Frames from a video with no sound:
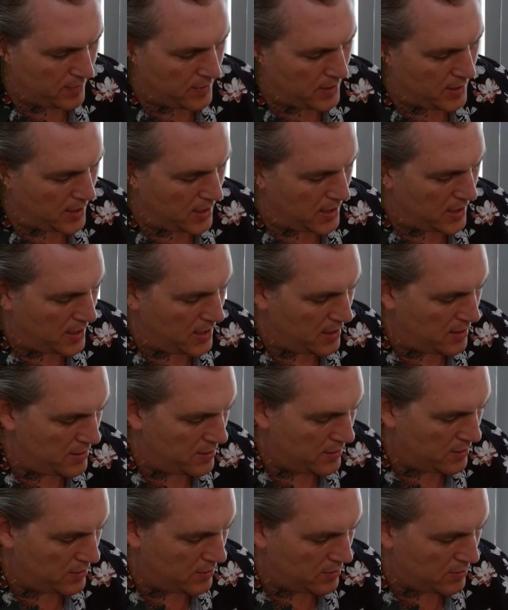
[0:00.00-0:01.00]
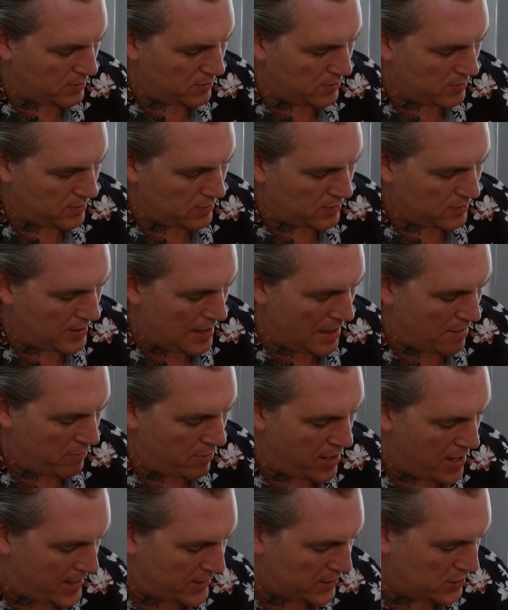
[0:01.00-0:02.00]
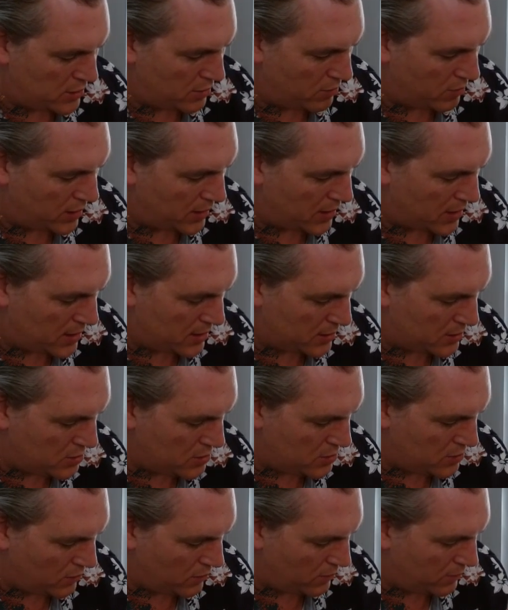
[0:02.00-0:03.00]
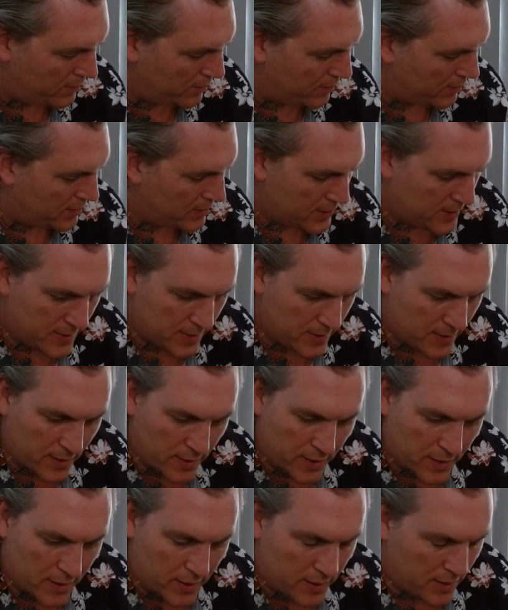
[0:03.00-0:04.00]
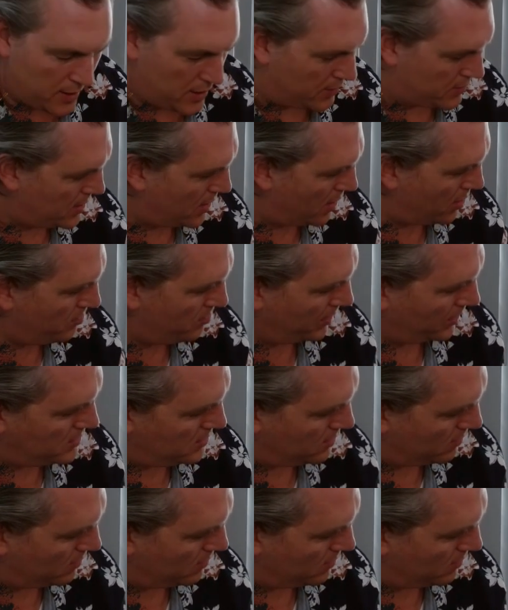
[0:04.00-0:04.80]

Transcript: And that reaction we can't use. I was hoping to